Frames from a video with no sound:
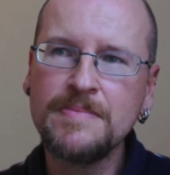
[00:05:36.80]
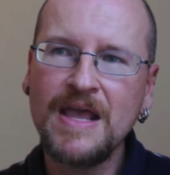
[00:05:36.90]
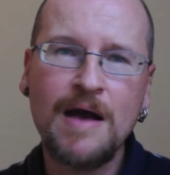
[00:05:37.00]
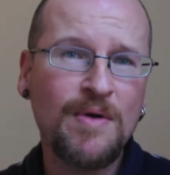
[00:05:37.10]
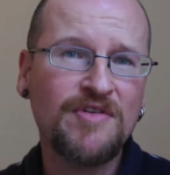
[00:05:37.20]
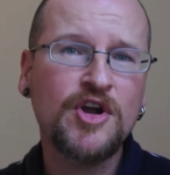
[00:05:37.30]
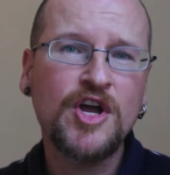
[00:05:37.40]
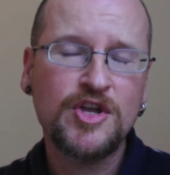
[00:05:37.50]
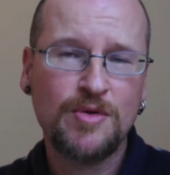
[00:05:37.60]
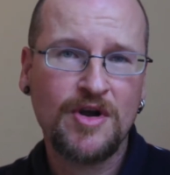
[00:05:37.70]
However,
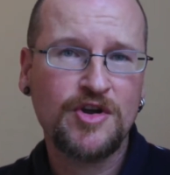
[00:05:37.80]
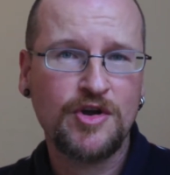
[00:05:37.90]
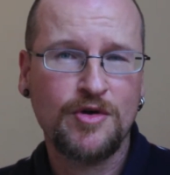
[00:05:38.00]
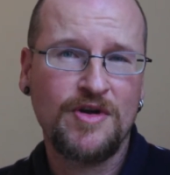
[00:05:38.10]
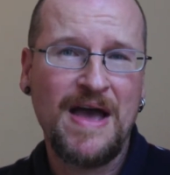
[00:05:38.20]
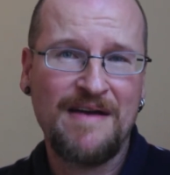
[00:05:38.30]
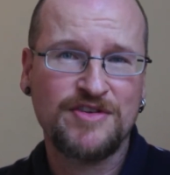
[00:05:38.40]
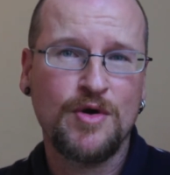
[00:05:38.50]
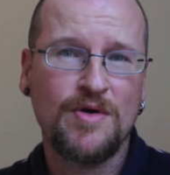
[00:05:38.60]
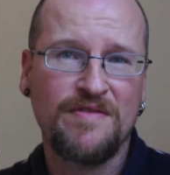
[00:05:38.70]
you are going to have
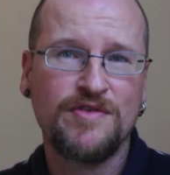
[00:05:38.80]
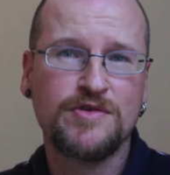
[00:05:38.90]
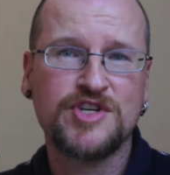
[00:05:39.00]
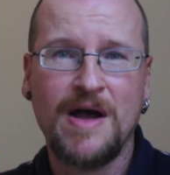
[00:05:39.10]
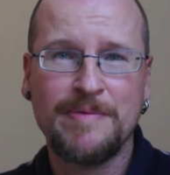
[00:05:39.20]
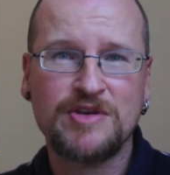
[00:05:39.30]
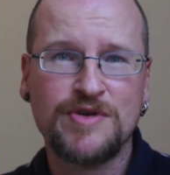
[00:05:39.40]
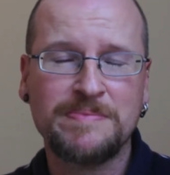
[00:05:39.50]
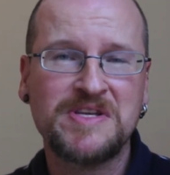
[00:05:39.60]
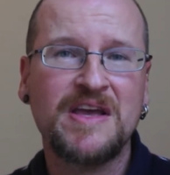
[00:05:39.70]
to go on a few shopping
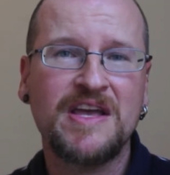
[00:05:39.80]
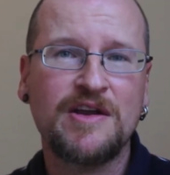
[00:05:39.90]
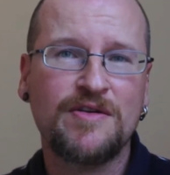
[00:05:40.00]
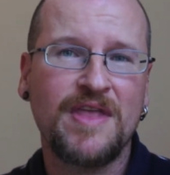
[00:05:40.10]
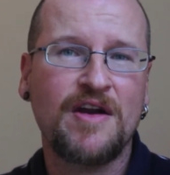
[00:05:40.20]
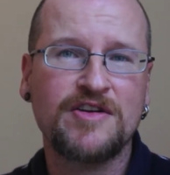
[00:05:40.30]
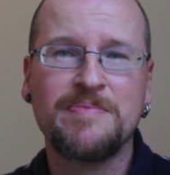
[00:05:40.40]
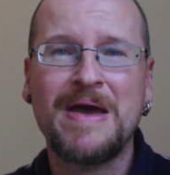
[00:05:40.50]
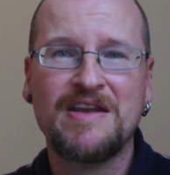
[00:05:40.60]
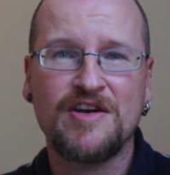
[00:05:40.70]
trips here and there,
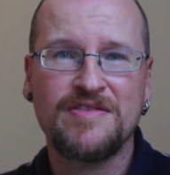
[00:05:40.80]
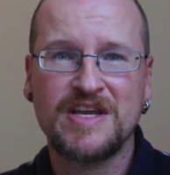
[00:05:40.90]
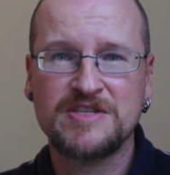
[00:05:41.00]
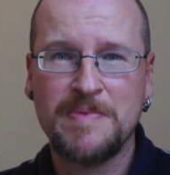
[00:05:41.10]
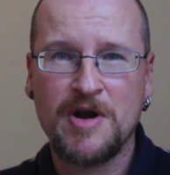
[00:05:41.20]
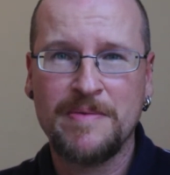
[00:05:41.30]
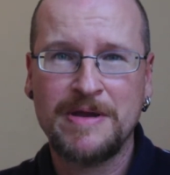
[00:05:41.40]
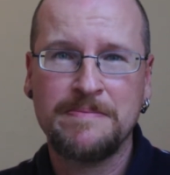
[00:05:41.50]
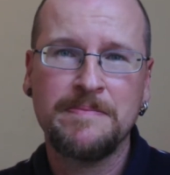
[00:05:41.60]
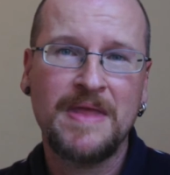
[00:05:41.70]
depending on the experiment,
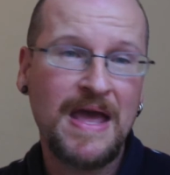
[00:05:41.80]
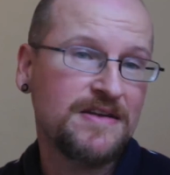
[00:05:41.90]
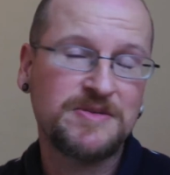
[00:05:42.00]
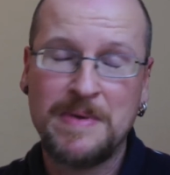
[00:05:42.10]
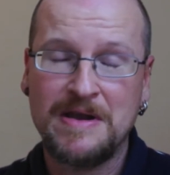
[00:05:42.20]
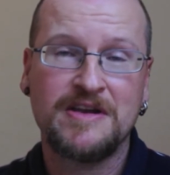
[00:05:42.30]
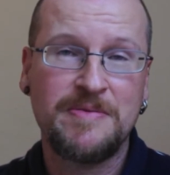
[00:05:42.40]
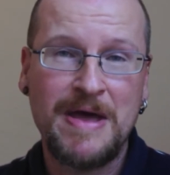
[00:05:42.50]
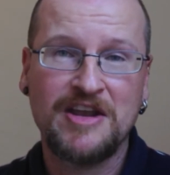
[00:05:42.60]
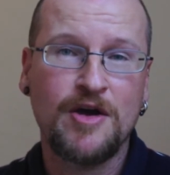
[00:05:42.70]
and
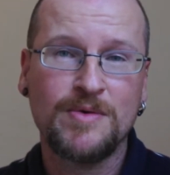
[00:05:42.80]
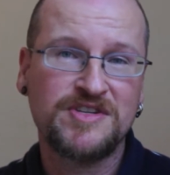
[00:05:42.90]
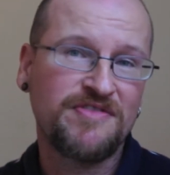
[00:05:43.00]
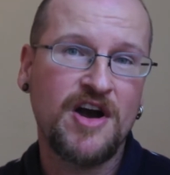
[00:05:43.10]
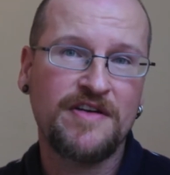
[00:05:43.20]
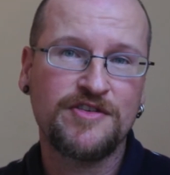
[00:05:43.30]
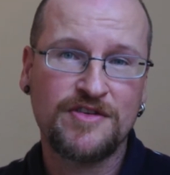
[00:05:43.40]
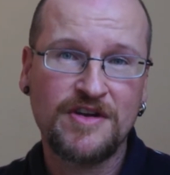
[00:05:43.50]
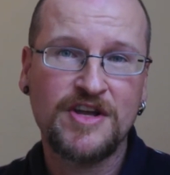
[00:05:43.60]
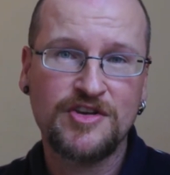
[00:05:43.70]
depending on what you've got
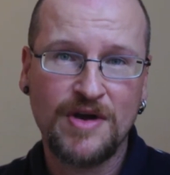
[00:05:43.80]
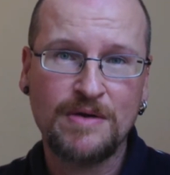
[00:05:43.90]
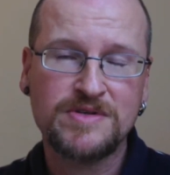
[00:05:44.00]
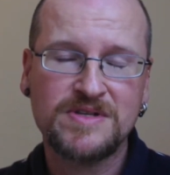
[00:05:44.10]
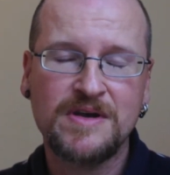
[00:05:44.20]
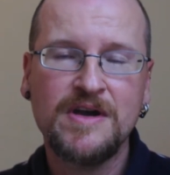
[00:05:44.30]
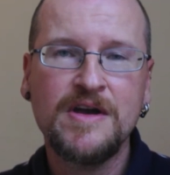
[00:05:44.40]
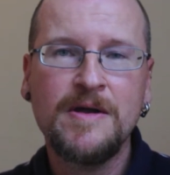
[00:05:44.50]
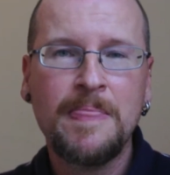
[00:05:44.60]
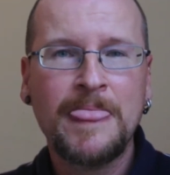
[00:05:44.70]
in your house.
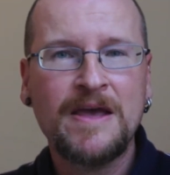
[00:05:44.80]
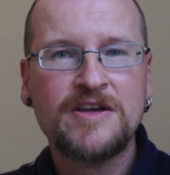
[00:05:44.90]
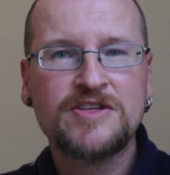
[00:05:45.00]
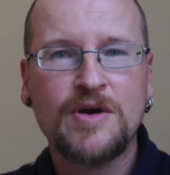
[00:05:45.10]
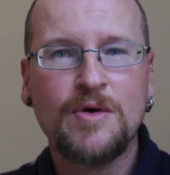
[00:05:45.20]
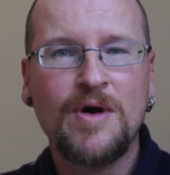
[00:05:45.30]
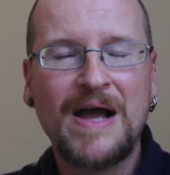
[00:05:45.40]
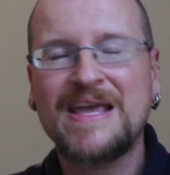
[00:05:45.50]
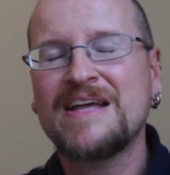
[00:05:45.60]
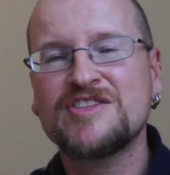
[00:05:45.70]
So
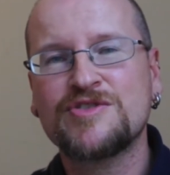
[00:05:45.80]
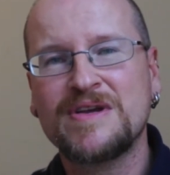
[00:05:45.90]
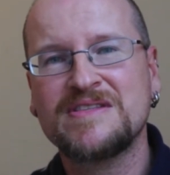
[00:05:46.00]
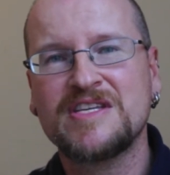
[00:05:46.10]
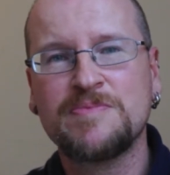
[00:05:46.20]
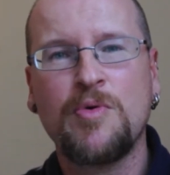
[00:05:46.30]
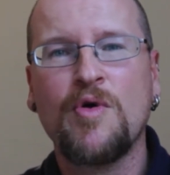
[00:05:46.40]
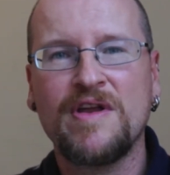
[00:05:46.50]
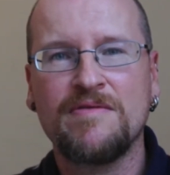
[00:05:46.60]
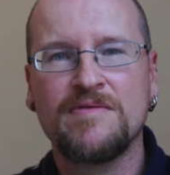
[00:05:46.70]
I can't stress this
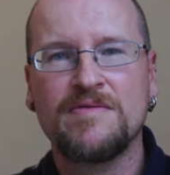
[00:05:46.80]
point,